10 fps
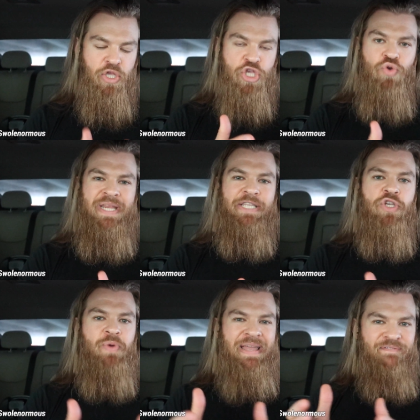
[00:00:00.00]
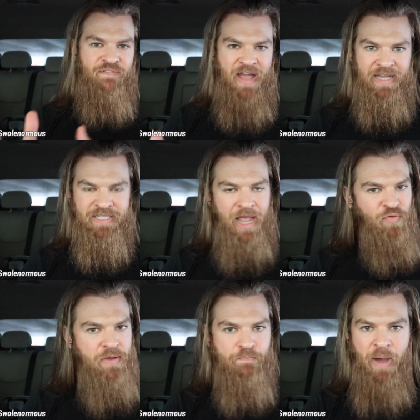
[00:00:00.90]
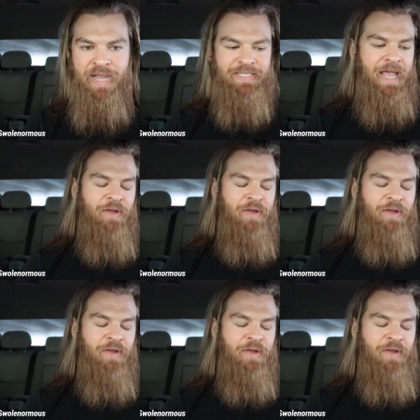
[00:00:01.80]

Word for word: You need to invest. Every bite,